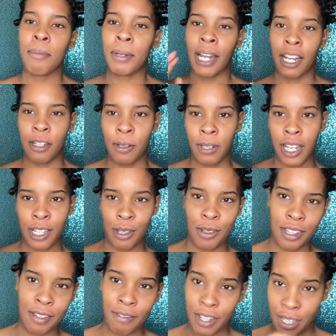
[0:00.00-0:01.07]
but I do like
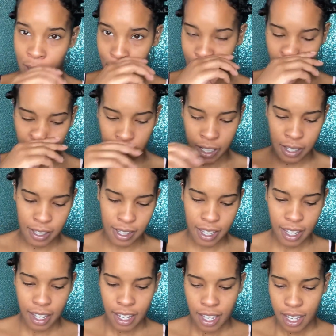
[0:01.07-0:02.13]
using vegan products.
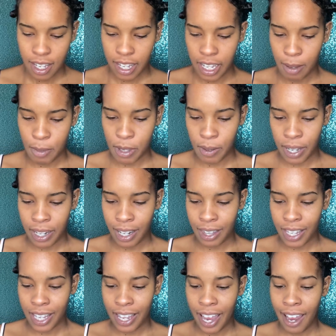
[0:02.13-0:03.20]
So I got
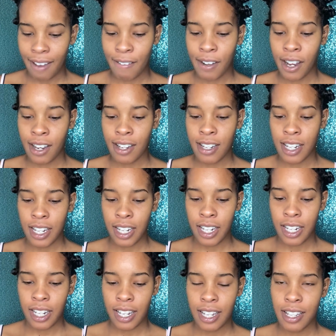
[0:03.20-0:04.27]
the Kat Von
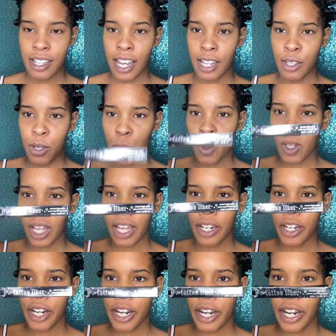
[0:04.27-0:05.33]
D tattoo
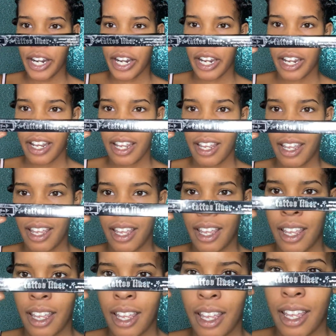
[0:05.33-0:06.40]
liner.
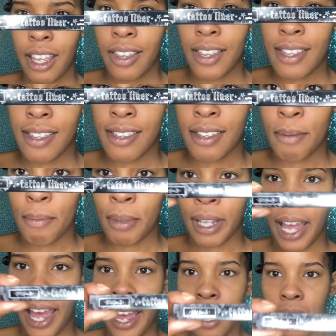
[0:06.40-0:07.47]
This is in
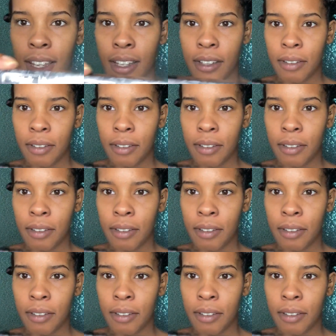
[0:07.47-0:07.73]
black.